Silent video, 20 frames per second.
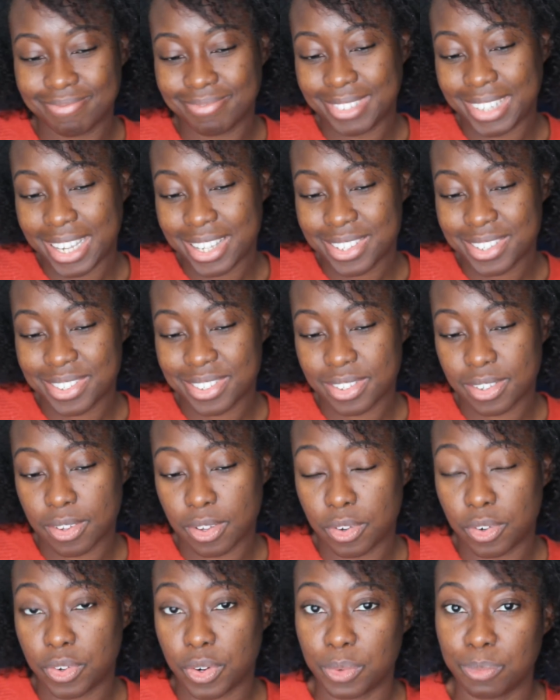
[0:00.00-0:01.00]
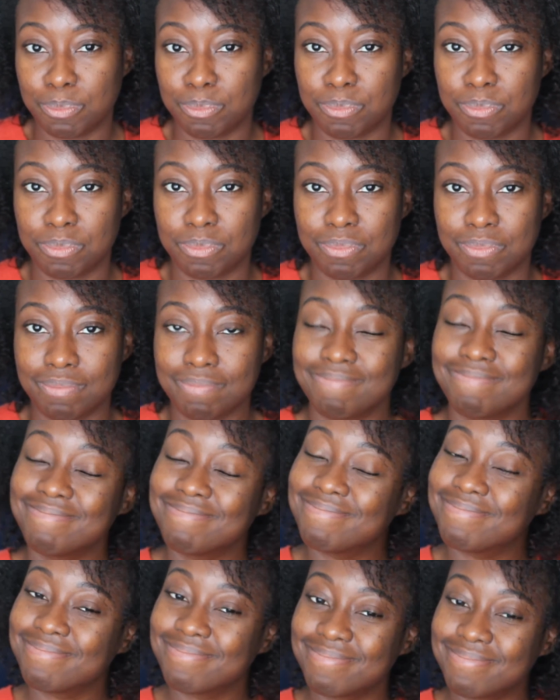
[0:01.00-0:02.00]
Yes? No?
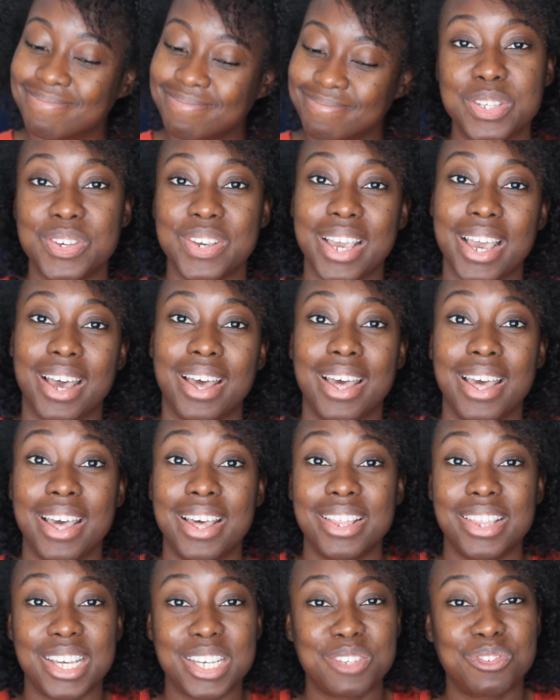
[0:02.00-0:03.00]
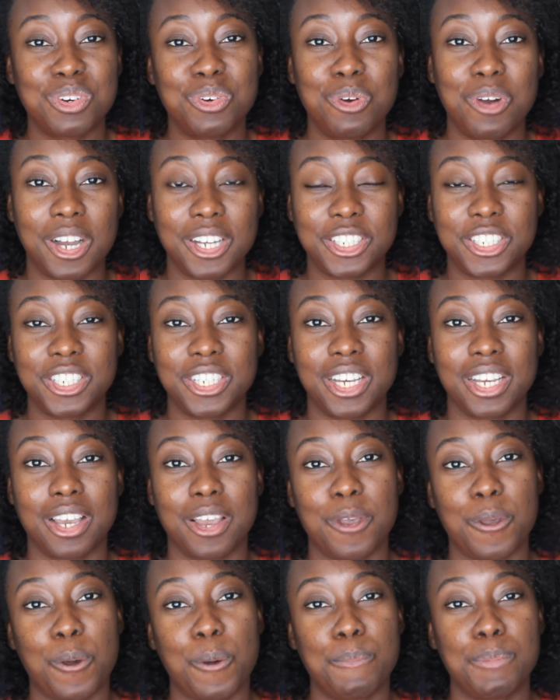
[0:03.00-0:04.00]
So yeah, thanks for watching.
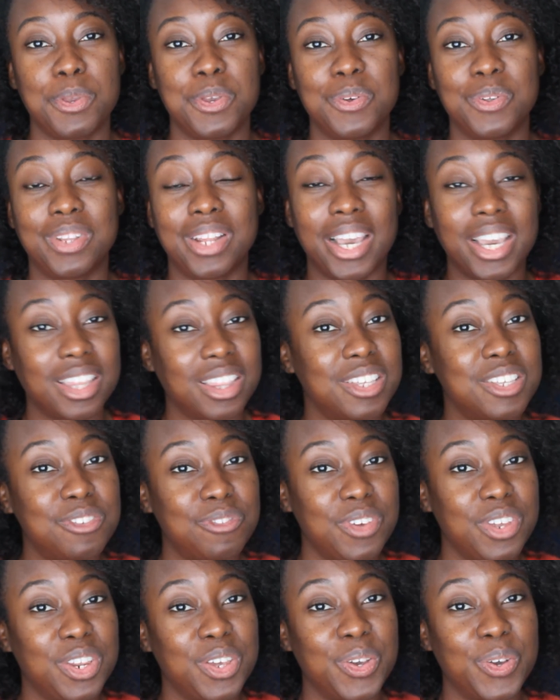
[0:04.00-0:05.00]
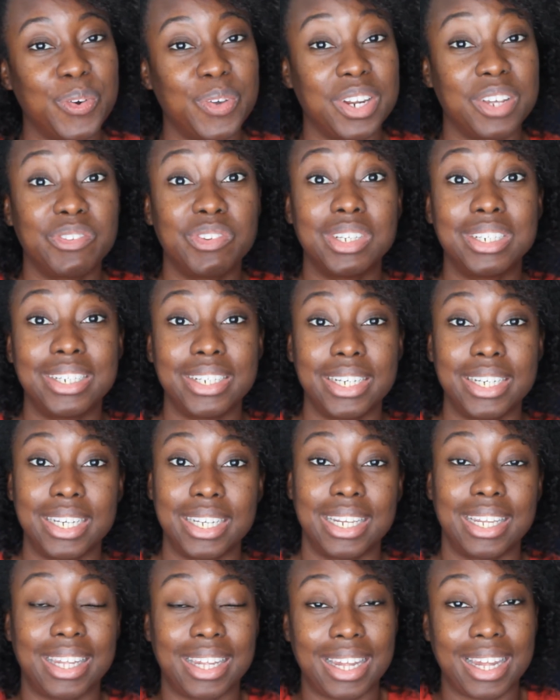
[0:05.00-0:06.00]
I hope you liked this video, and if you
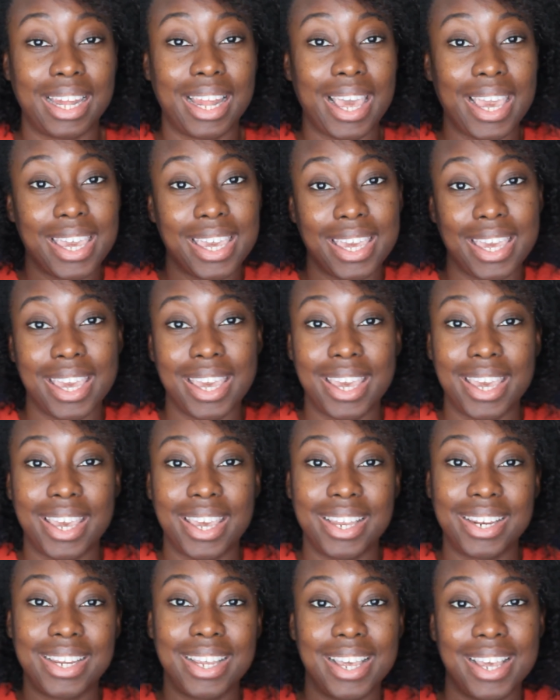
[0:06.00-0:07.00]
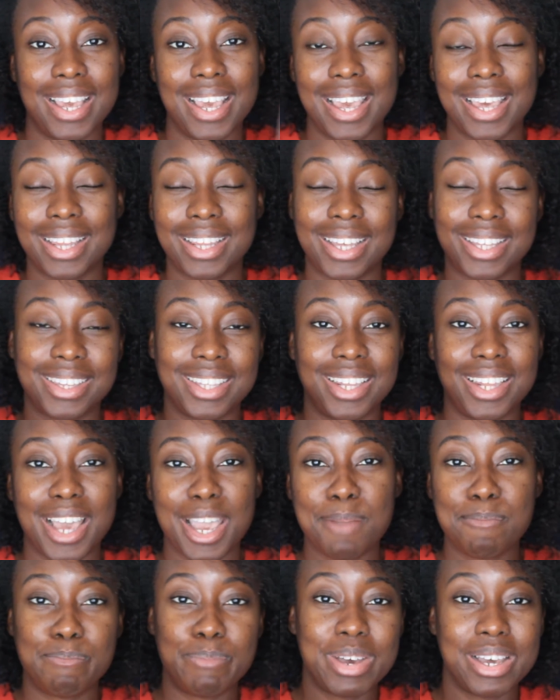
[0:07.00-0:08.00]
did, like it. Click the
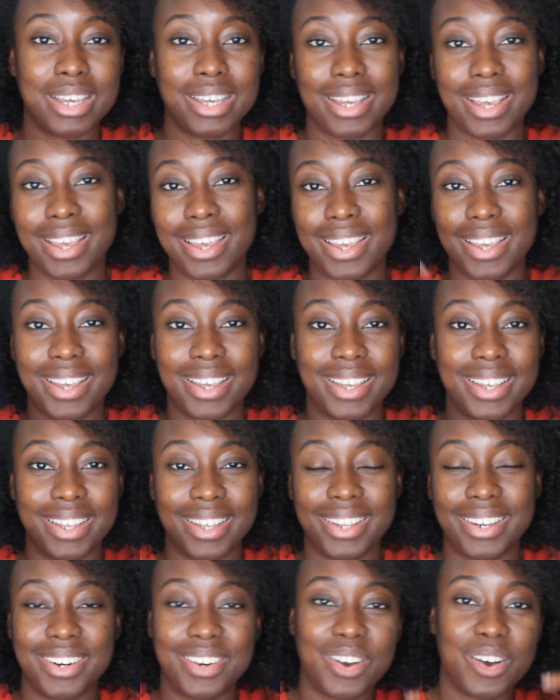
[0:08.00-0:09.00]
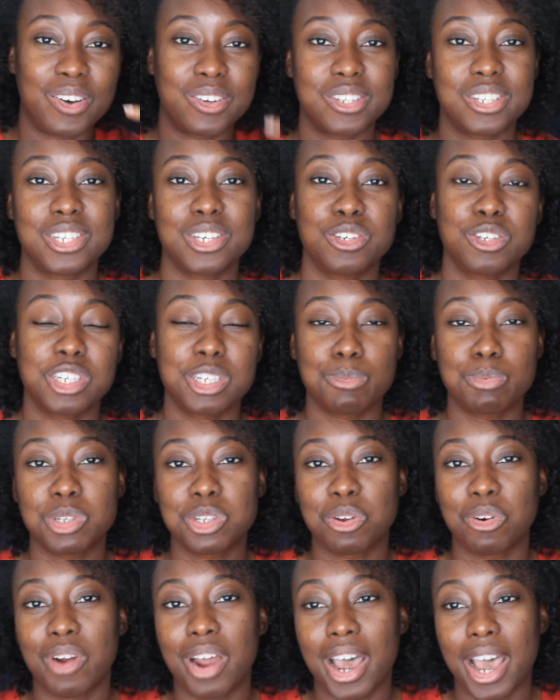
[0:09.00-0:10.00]
like button, also
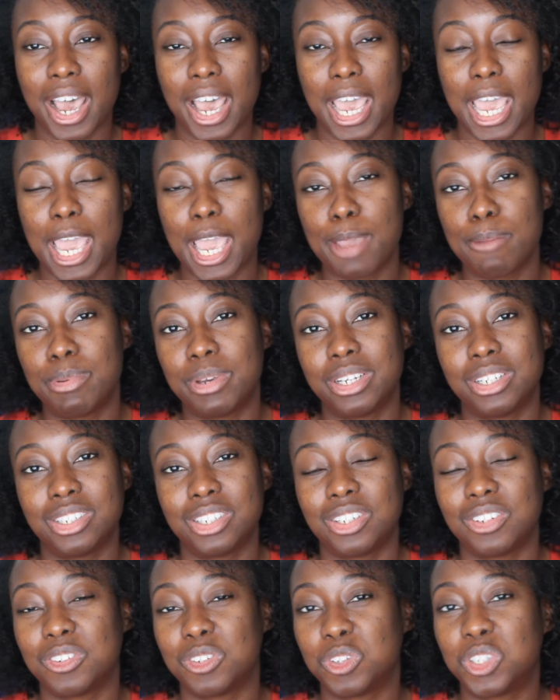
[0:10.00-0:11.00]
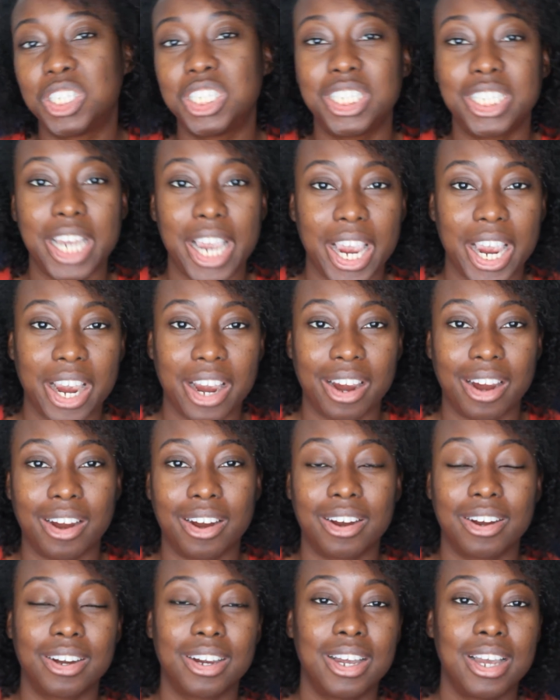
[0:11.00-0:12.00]
subscribe and
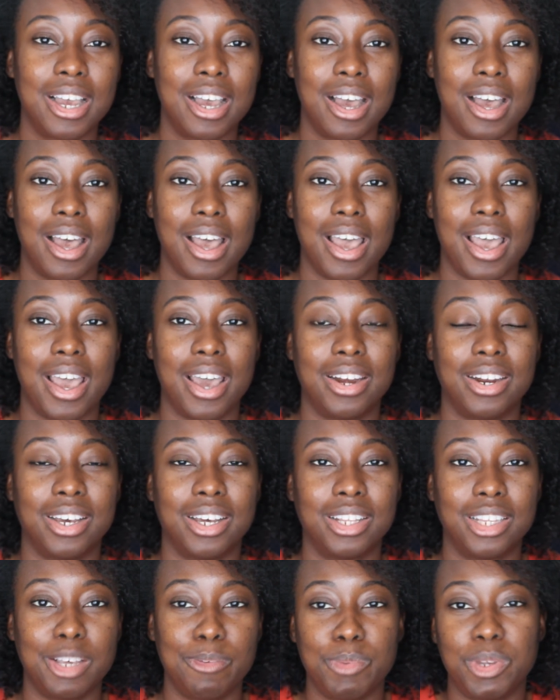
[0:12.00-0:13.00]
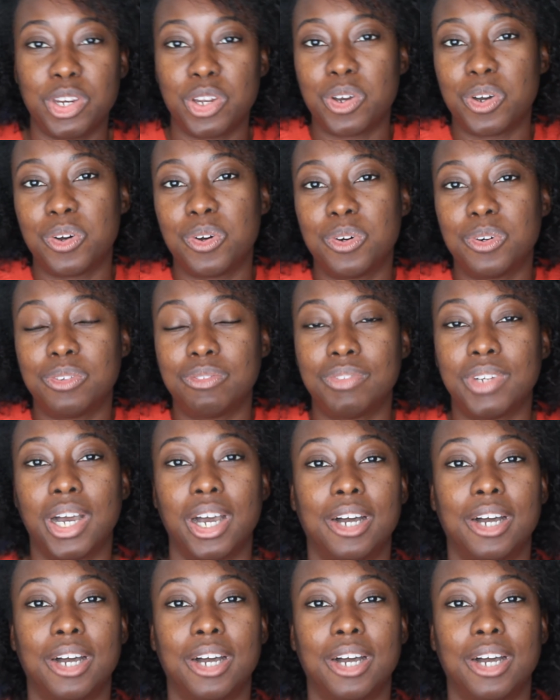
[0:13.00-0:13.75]
share, and let me know